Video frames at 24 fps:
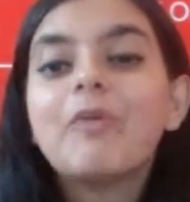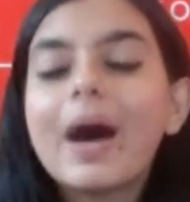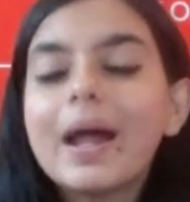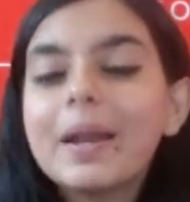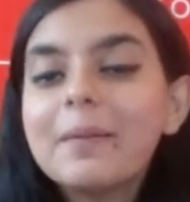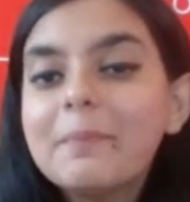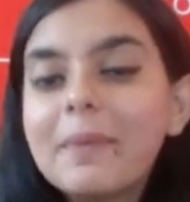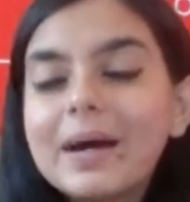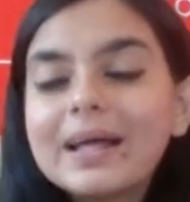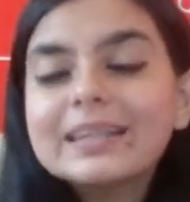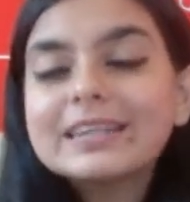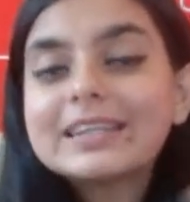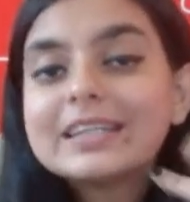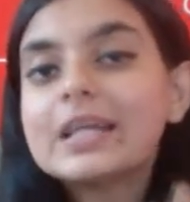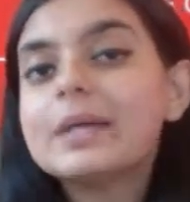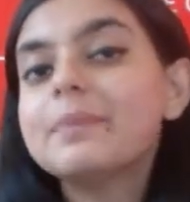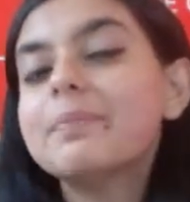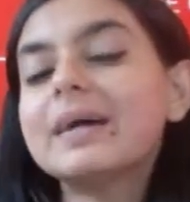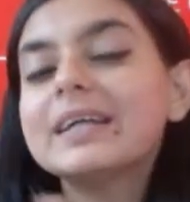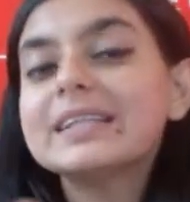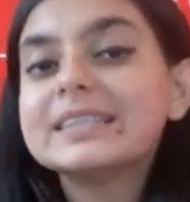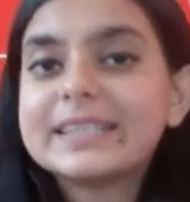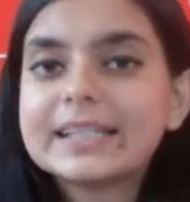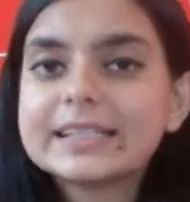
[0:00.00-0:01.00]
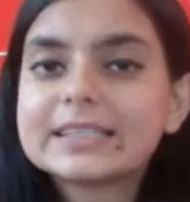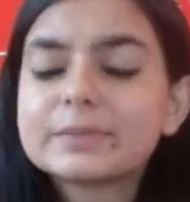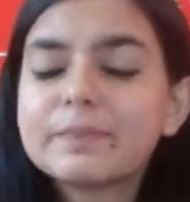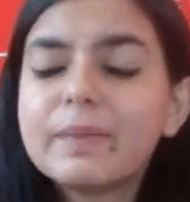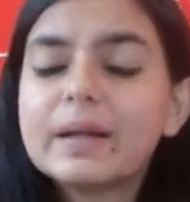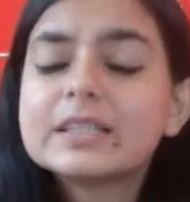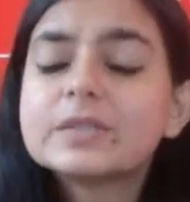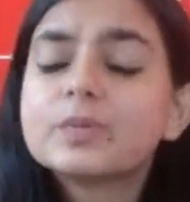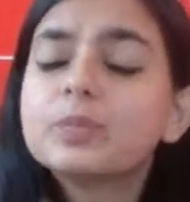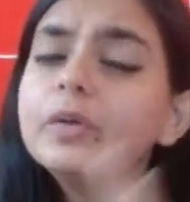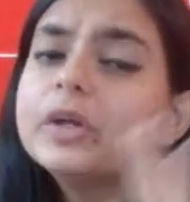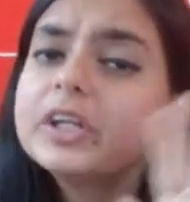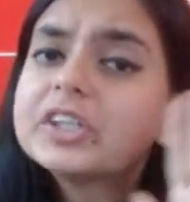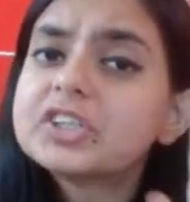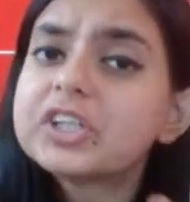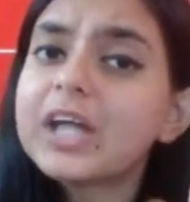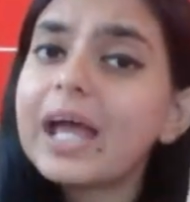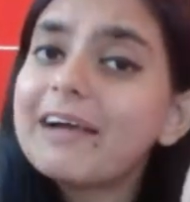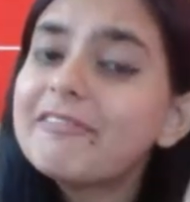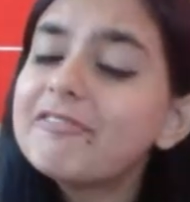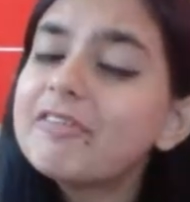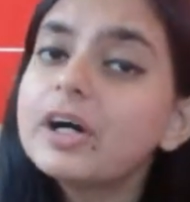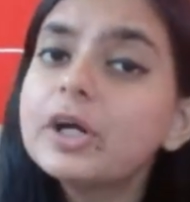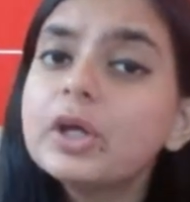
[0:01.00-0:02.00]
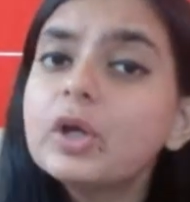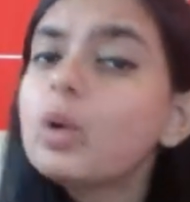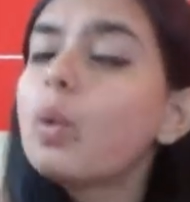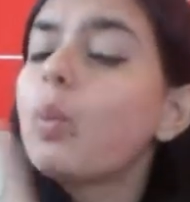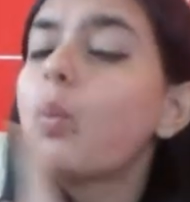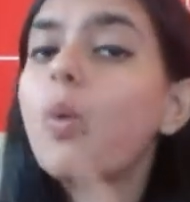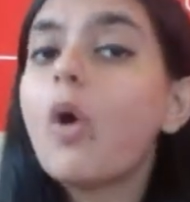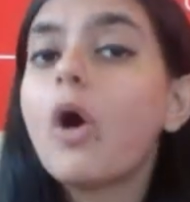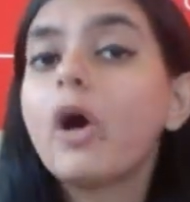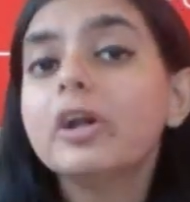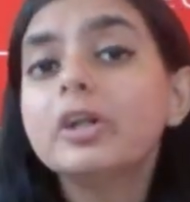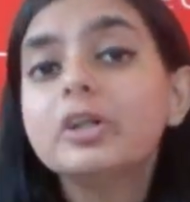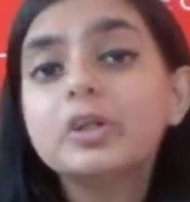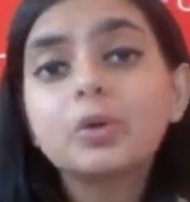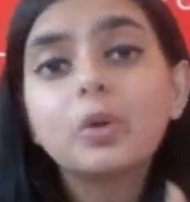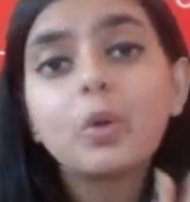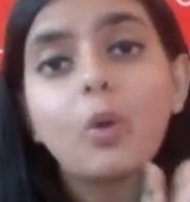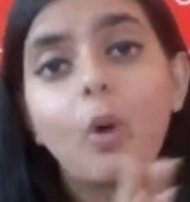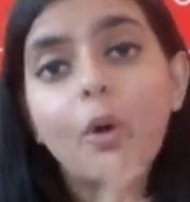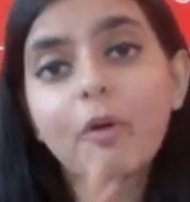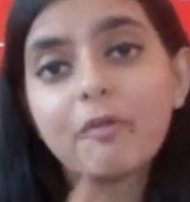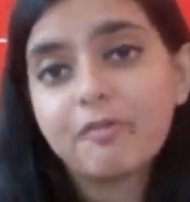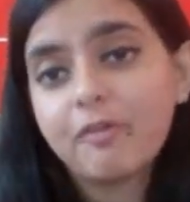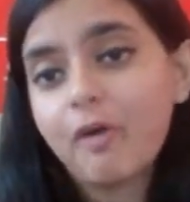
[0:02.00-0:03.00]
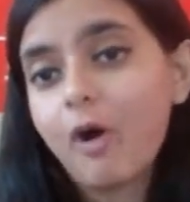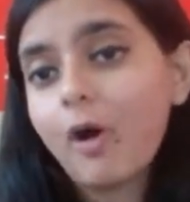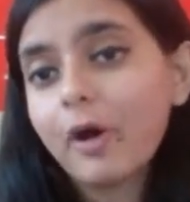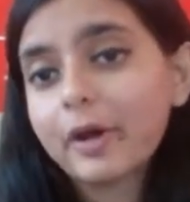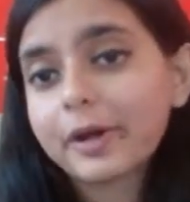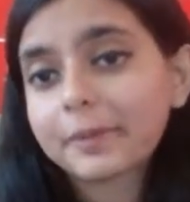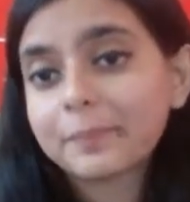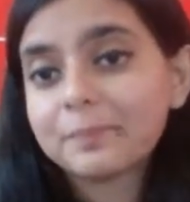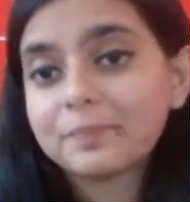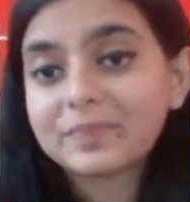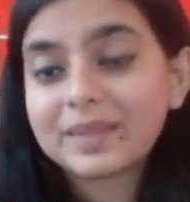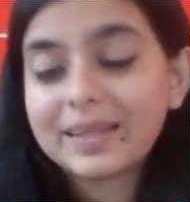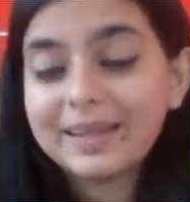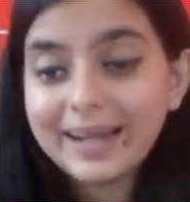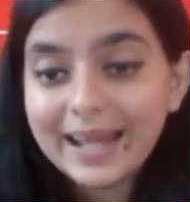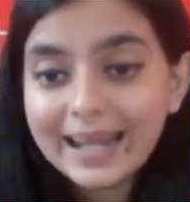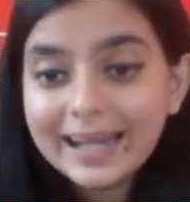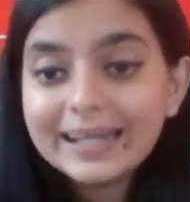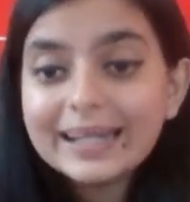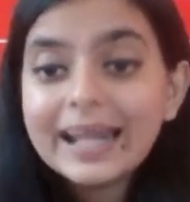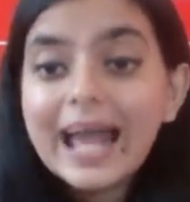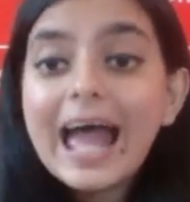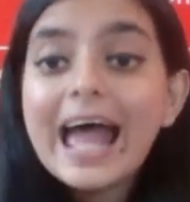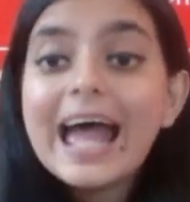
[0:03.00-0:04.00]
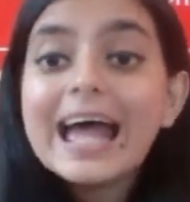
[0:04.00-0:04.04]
1 month, 3 months, 6 months, whichever you want to go for, right?